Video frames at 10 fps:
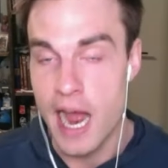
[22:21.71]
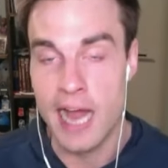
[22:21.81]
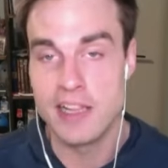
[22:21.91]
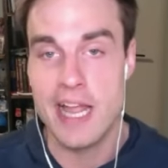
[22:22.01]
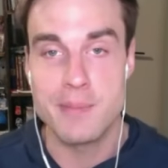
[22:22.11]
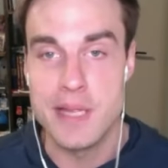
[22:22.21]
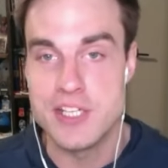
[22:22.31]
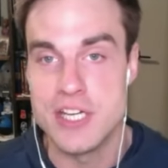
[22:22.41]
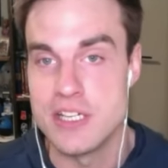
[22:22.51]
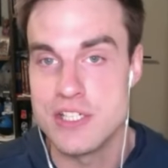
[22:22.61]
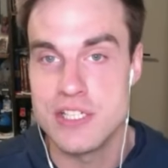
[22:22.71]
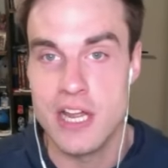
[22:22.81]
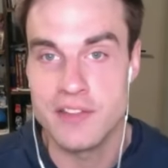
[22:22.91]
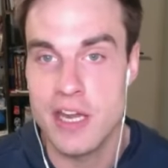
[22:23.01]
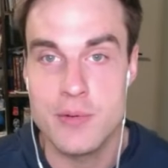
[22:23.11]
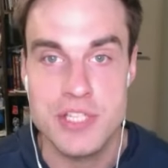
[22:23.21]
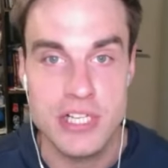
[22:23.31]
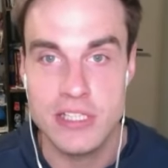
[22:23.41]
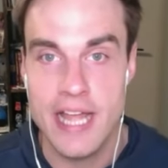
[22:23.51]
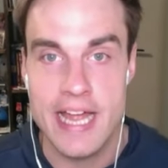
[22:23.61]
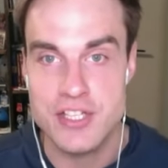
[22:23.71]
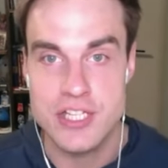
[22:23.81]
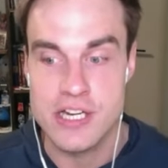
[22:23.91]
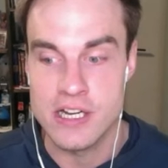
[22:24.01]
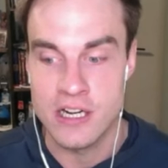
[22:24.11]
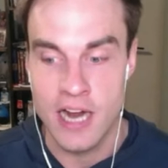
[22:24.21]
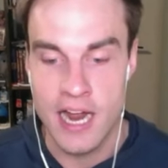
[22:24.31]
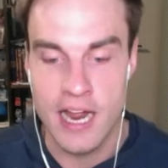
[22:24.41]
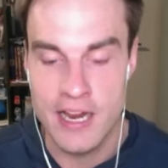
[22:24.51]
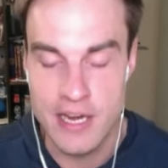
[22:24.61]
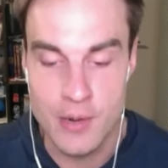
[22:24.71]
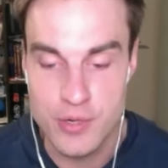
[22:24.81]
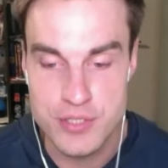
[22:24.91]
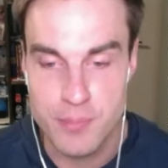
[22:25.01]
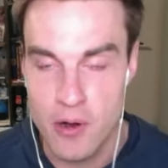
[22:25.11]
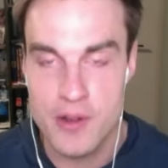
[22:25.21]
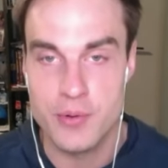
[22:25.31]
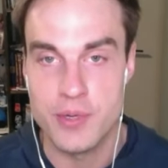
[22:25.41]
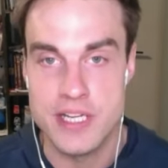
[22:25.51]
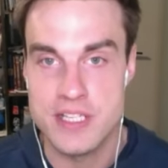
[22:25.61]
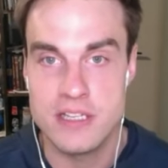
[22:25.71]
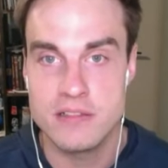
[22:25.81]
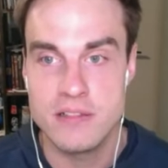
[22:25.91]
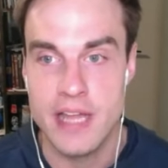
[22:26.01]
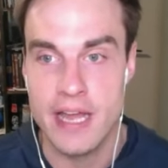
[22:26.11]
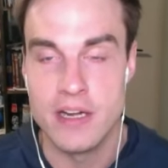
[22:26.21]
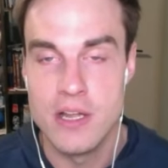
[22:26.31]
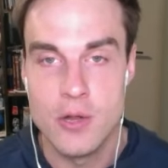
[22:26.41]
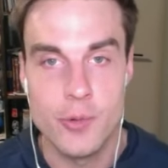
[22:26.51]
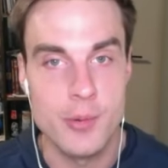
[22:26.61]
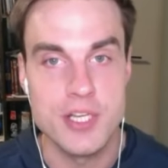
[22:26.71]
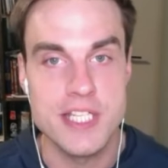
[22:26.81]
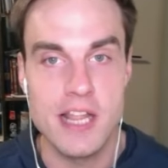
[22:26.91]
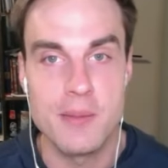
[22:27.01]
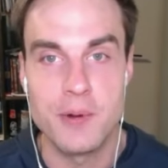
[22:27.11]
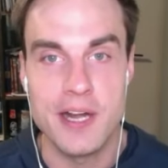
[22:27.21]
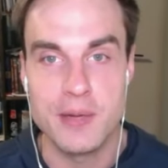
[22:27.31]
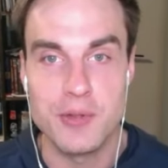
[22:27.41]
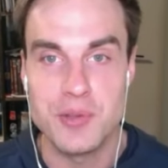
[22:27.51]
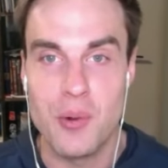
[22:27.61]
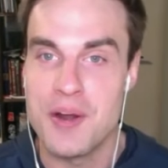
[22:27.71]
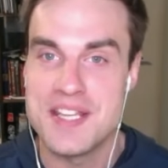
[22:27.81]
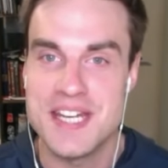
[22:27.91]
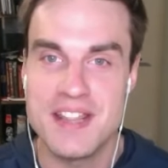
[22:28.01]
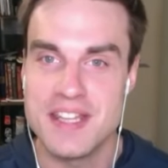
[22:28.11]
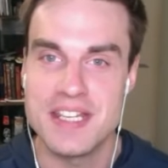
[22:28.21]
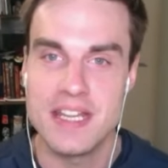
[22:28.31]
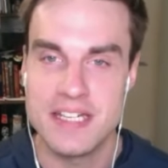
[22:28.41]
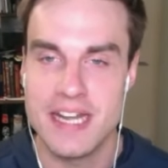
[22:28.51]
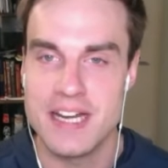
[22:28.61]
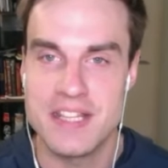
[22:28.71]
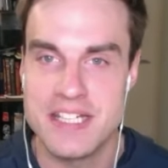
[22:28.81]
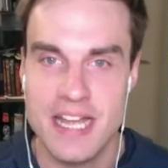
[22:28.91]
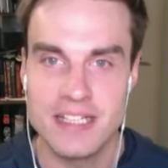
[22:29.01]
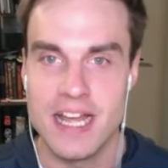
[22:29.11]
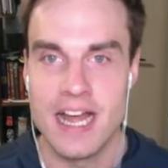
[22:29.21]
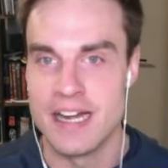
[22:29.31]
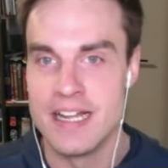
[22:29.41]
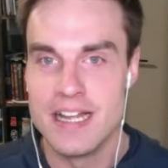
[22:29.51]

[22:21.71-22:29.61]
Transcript: I like Micic. I thought he was good last year. I, it was part of the reason that we were celebrating what the Hornets did, the, did at the deadline.